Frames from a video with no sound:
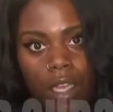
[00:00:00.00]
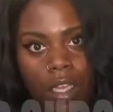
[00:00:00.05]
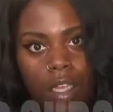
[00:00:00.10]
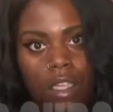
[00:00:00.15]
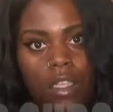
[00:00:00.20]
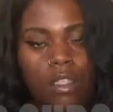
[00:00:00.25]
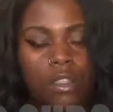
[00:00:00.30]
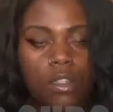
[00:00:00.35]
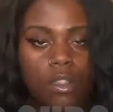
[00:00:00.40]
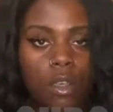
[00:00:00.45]

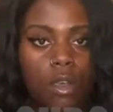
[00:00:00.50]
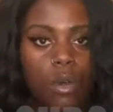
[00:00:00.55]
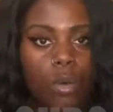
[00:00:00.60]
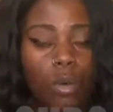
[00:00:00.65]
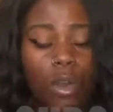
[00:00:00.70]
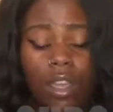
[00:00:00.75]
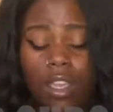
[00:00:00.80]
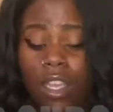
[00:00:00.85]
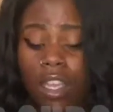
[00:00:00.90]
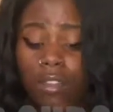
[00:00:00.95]

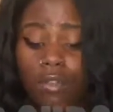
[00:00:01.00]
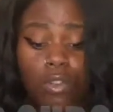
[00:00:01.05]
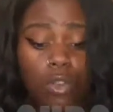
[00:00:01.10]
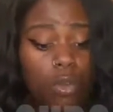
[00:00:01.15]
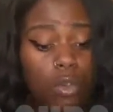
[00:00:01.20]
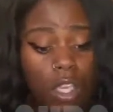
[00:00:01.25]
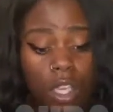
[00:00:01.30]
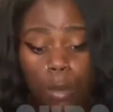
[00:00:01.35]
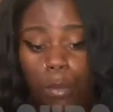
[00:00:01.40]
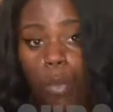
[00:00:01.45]
So if you
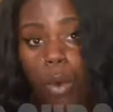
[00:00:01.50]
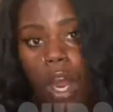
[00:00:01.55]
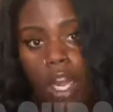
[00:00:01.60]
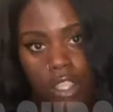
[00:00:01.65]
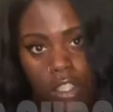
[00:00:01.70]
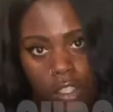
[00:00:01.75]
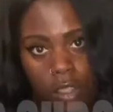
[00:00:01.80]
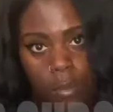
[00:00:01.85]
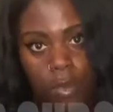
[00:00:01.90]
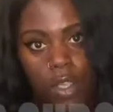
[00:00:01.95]
keep
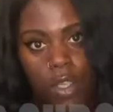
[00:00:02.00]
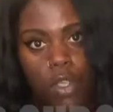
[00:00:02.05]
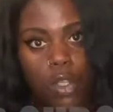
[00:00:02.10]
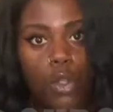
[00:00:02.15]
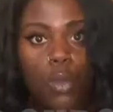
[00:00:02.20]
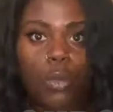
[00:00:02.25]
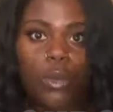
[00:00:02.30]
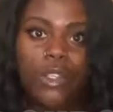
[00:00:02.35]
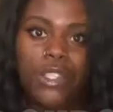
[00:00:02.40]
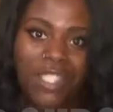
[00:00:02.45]
watching me, you
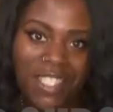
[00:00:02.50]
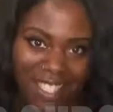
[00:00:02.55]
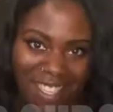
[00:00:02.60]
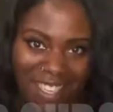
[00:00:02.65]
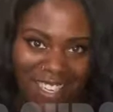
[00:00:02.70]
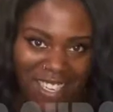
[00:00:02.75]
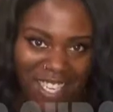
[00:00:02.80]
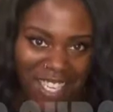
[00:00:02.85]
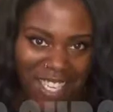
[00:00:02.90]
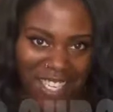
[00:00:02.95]
will
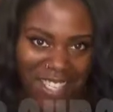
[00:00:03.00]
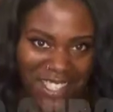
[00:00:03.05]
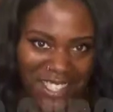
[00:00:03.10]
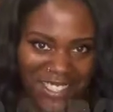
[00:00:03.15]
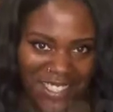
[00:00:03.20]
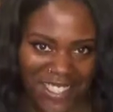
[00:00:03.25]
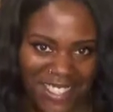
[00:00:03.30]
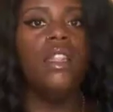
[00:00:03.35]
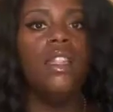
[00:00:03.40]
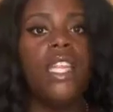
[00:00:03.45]
see.
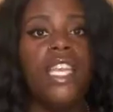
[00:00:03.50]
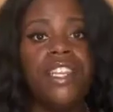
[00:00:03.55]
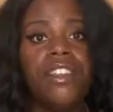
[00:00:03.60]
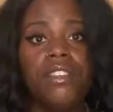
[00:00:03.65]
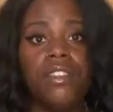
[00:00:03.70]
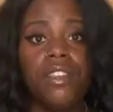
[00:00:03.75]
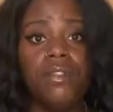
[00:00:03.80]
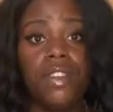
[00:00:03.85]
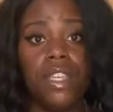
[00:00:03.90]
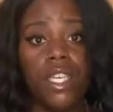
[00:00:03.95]
Later
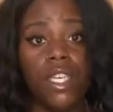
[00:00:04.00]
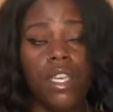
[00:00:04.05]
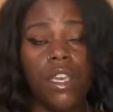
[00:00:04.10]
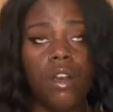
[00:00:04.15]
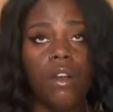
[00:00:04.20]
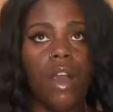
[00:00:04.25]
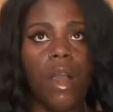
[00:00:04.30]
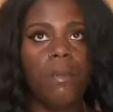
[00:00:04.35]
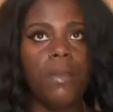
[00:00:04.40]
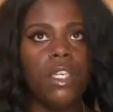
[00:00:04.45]
in the
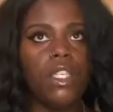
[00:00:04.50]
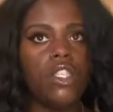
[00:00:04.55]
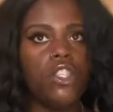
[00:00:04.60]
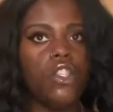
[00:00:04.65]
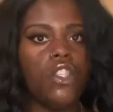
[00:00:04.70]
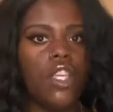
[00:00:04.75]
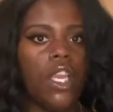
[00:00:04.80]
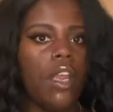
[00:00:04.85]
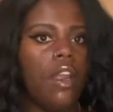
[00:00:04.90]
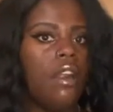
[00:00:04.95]
video, I'm going to
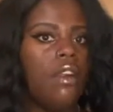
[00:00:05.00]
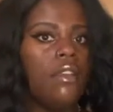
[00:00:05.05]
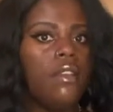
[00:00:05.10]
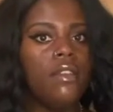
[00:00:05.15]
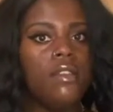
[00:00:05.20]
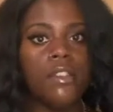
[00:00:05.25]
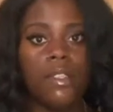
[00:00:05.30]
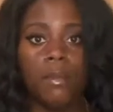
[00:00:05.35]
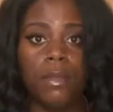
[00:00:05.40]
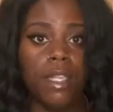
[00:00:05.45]
share
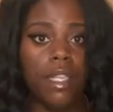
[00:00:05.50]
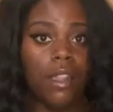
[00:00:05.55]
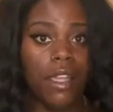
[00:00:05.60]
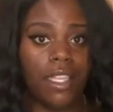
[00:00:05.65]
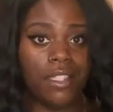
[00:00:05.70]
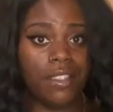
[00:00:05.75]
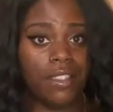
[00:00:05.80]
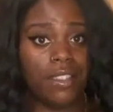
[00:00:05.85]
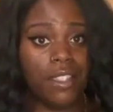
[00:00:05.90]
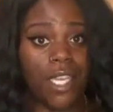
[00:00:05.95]
some of the
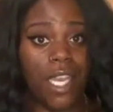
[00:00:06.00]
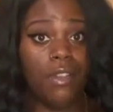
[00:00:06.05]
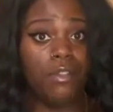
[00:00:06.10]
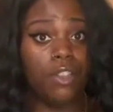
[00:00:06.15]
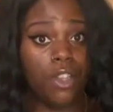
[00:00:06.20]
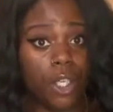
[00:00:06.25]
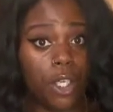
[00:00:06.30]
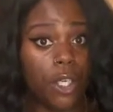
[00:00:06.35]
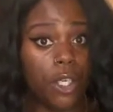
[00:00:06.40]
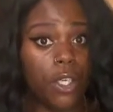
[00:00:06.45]
lessons I've
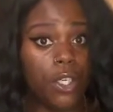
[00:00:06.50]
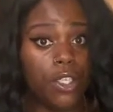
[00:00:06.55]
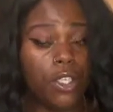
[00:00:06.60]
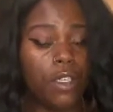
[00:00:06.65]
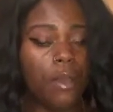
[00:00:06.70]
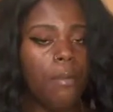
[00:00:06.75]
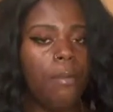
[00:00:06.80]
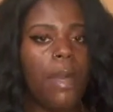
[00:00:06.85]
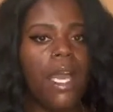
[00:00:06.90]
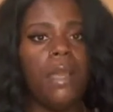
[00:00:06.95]
learned
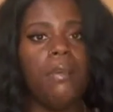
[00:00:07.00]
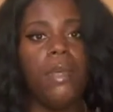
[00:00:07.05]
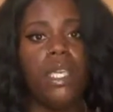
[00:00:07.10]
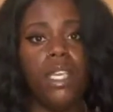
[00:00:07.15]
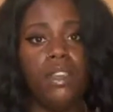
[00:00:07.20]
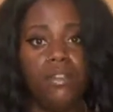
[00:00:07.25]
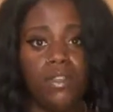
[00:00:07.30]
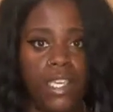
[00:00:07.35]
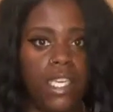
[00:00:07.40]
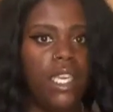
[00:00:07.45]
by
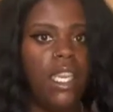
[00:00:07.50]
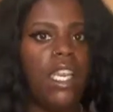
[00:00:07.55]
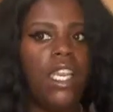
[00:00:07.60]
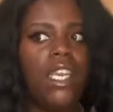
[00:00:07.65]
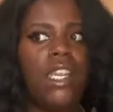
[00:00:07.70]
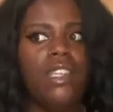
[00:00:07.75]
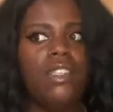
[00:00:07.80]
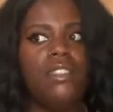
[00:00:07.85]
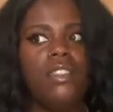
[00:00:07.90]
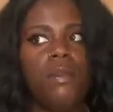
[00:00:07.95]
being vegan
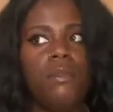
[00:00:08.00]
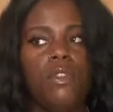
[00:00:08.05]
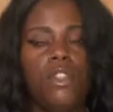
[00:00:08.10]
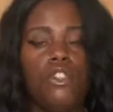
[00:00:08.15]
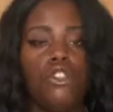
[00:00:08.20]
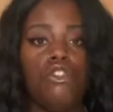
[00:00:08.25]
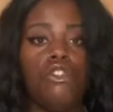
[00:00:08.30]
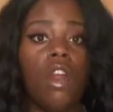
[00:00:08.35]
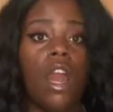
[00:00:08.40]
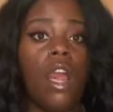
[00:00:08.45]
and some of the
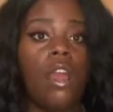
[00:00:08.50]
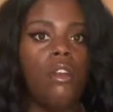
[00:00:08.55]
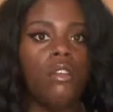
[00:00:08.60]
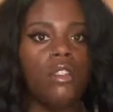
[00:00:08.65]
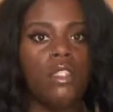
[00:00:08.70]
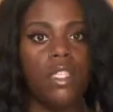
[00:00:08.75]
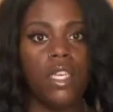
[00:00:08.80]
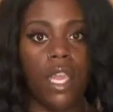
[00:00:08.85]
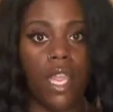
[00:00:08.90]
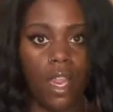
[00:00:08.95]

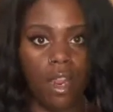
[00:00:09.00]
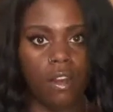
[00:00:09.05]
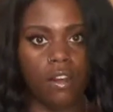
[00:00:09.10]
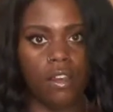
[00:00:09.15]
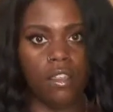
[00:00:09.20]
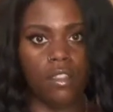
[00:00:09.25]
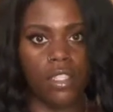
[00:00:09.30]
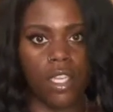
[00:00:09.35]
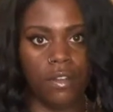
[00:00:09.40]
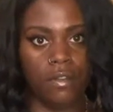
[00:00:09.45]
trials and
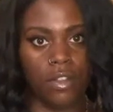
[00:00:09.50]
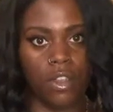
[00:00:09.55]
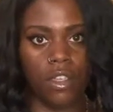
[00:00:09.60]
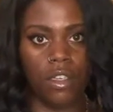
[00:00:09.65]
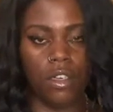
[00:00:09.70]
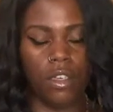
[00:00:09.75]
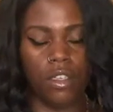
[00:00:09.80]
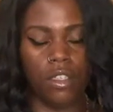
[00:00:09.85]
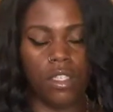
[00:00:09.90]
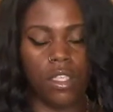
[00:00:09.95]
errors I've
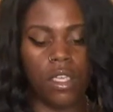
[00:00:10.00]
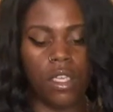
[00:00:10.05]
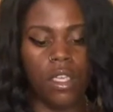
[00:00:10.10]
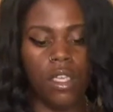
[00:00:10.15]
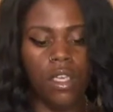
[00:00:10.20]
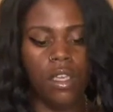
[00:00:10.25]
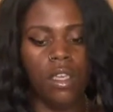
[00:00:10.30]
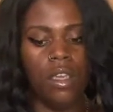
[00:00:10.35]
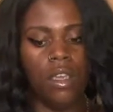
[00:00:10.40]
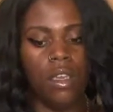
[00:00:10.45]
learned
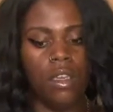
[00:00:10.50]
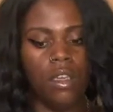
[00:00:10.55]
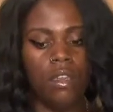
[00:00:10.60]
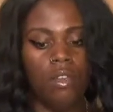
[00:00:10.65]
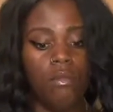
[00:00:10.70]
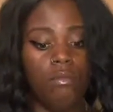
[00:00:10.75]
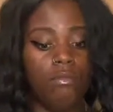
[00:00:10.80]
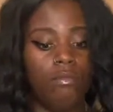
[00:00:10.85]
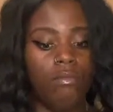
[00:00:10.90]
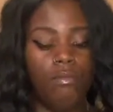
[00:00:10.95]

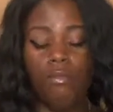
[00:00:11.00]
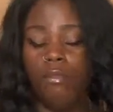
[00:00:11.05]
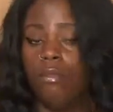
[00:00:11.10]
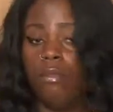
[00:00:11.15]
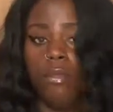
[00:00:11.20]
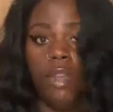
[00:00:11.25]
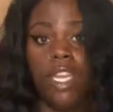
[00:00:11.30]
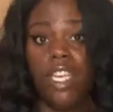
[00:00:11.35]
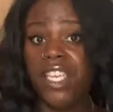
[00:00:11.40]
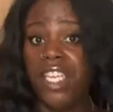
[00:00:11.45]

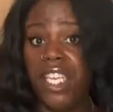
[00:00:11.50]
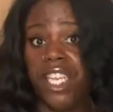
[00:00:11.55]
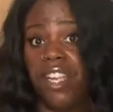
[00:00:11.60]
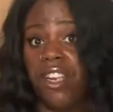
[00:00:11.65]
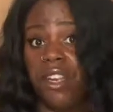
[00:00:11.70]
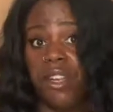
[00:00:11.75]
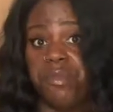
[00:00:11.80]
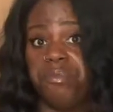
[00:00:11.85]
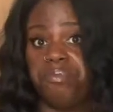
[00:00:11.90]
in a year.